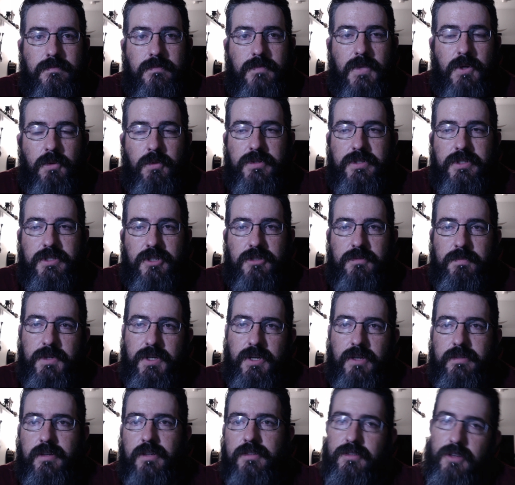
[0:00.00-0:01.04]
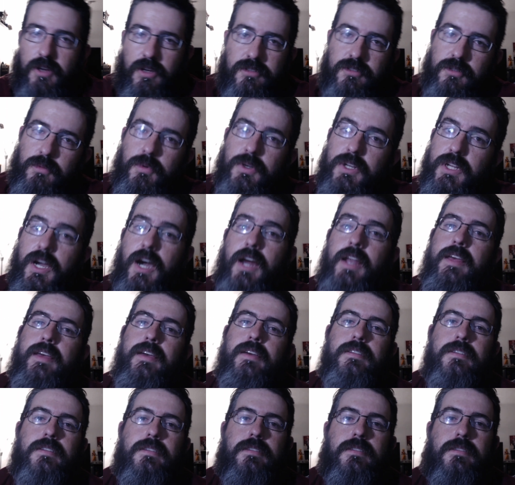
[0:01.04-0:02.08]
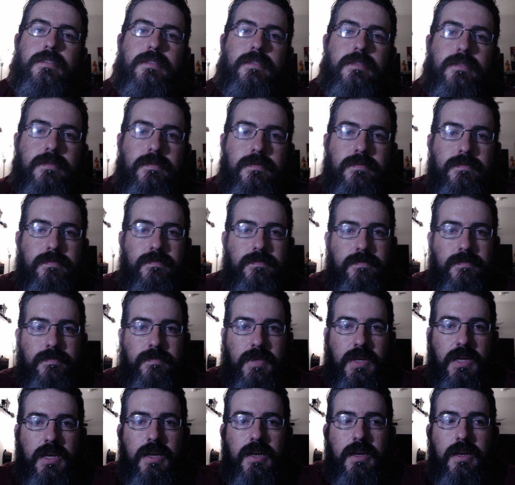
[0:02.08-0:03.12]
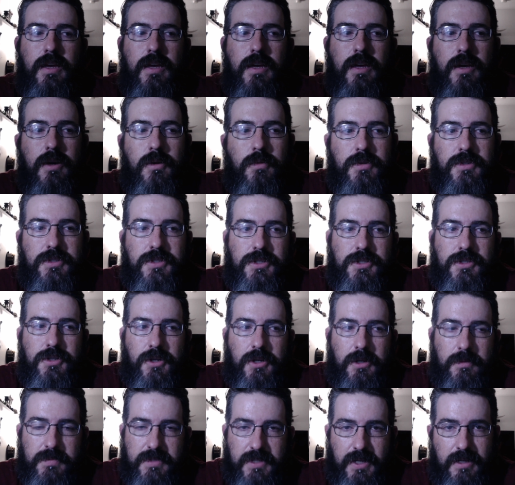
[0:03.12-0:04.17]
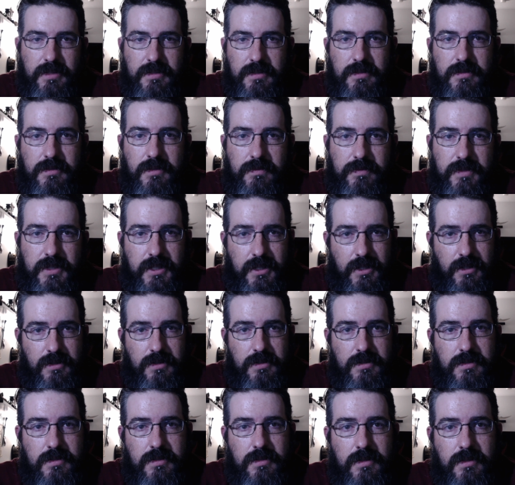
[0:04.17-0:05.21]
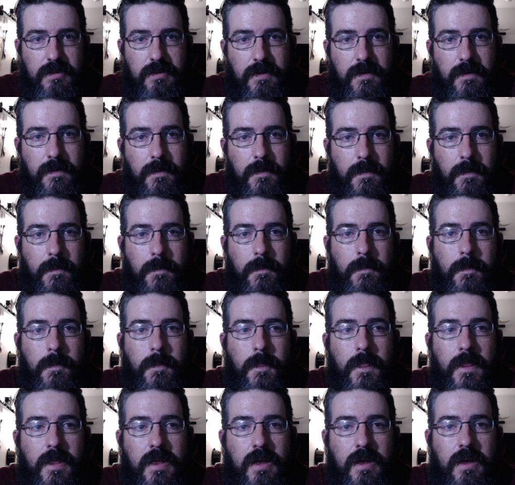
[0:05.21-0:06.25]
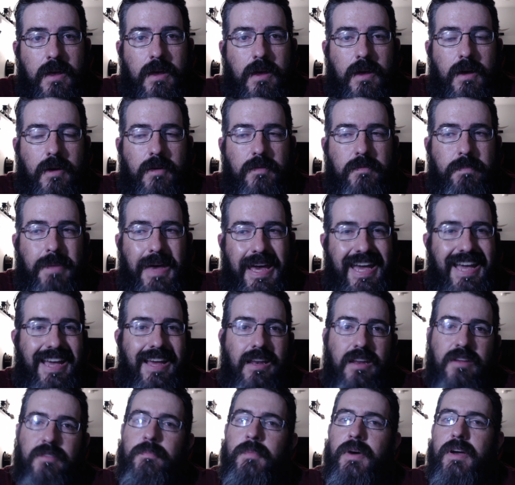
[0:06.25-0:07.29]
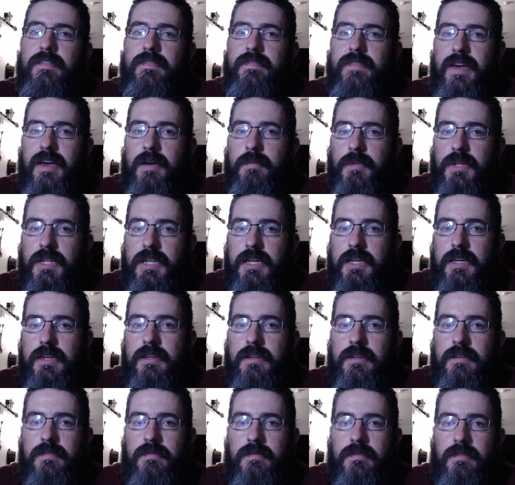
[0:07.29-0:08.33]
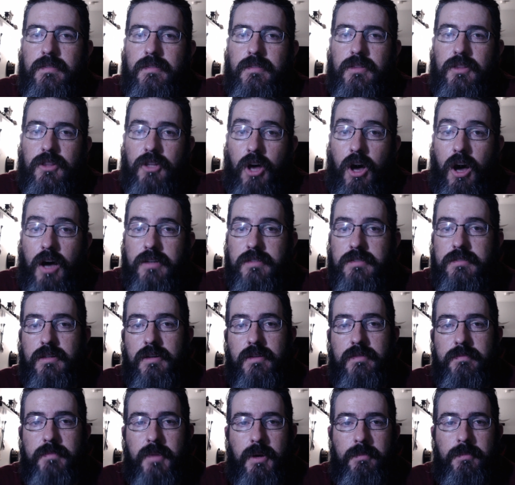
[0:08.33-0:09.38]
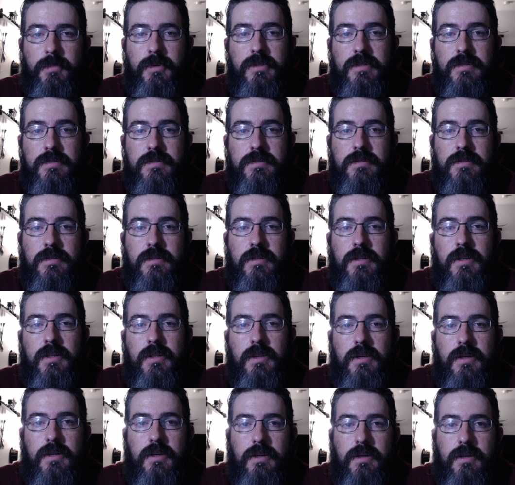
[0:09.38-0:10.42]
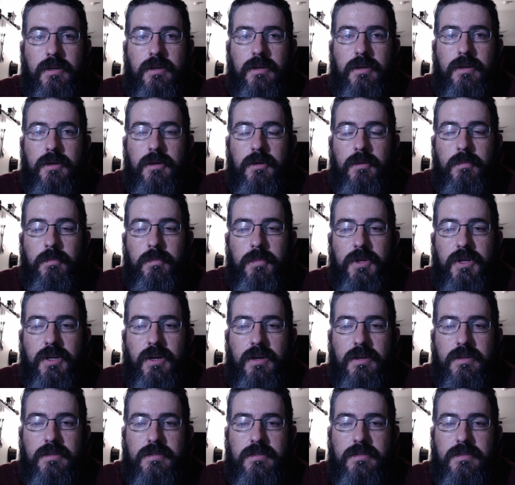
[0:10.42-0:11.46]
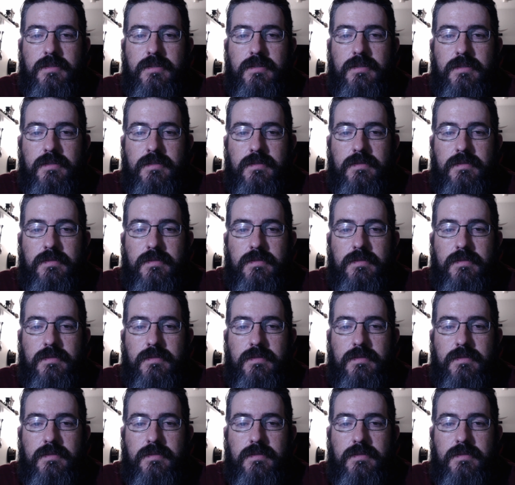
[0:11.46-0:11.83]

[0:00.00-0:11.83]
It wasn't just because I saw someone got hit. It was the circumstances of years of pain in my family, loss of members, because